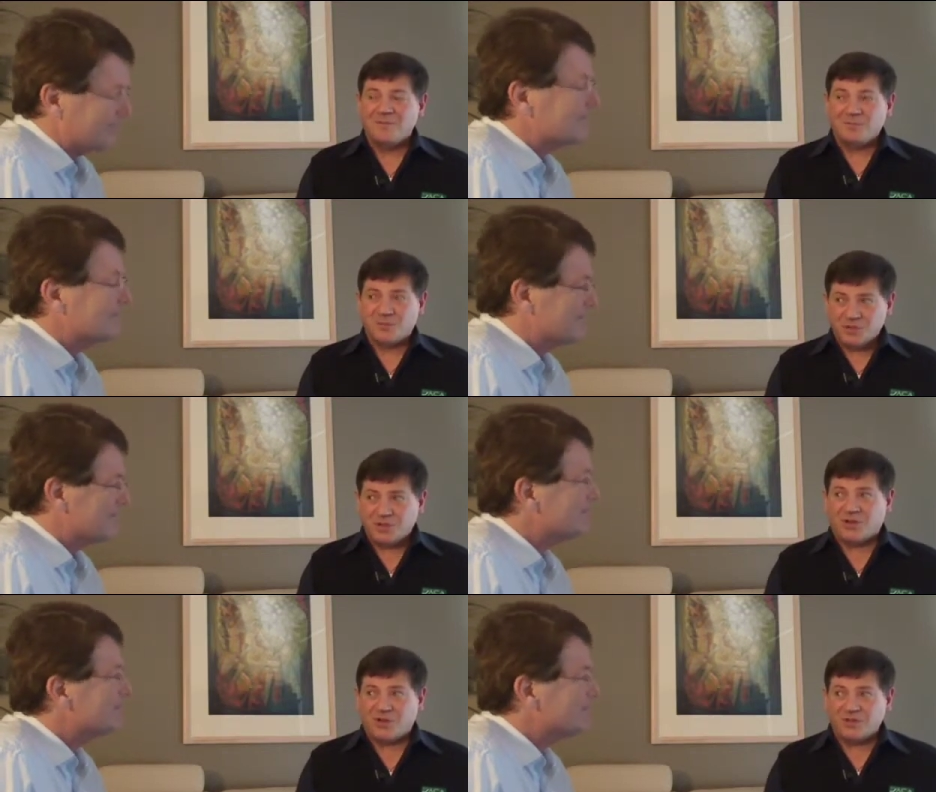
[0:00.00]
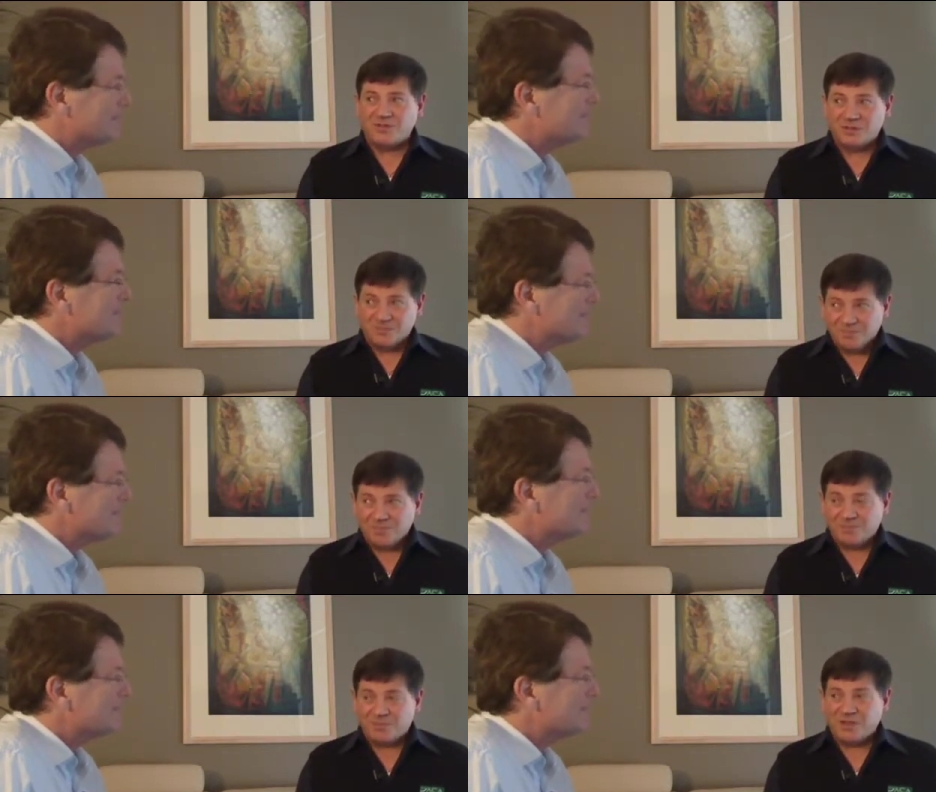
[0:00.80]
Speaker 1: to clients
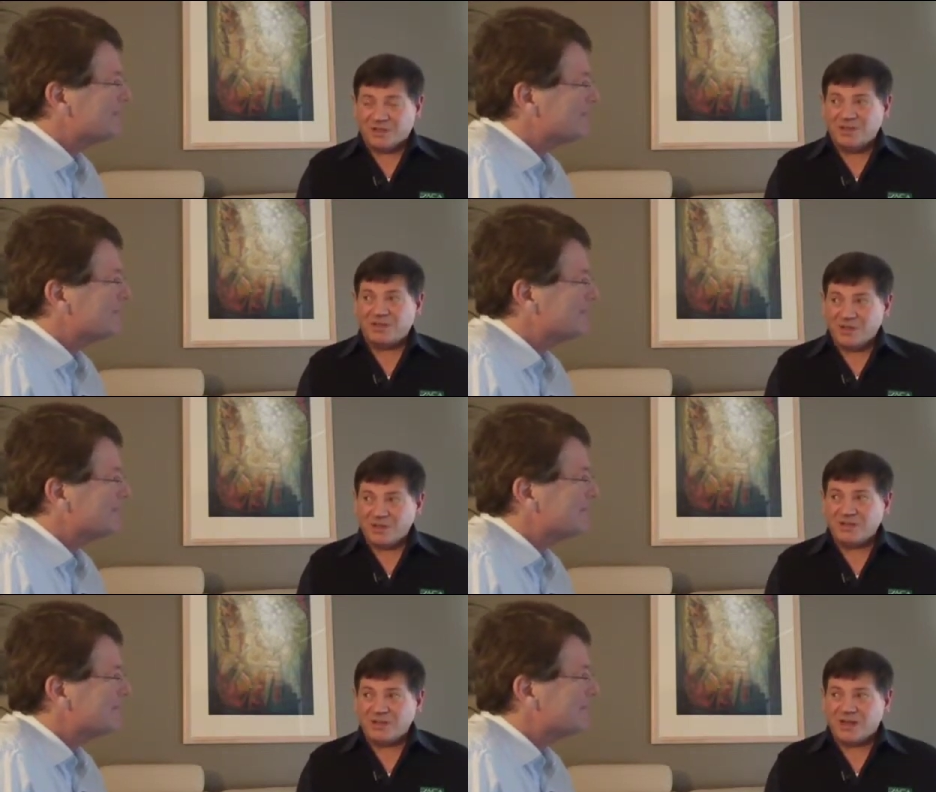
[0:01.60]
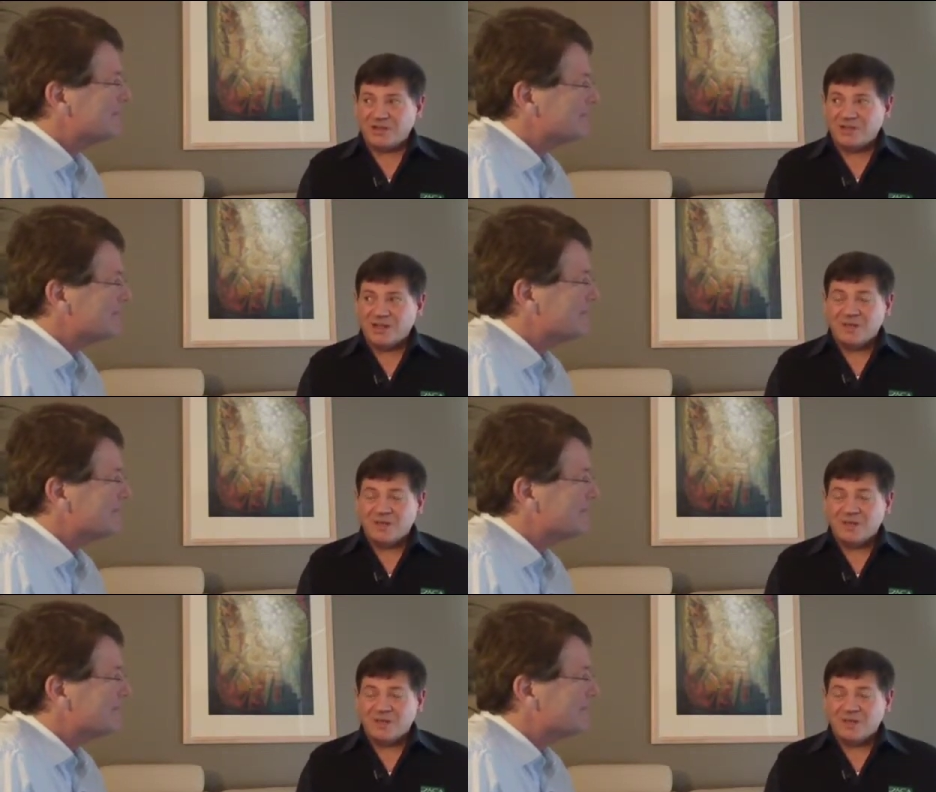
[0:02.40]
particularly in the early days,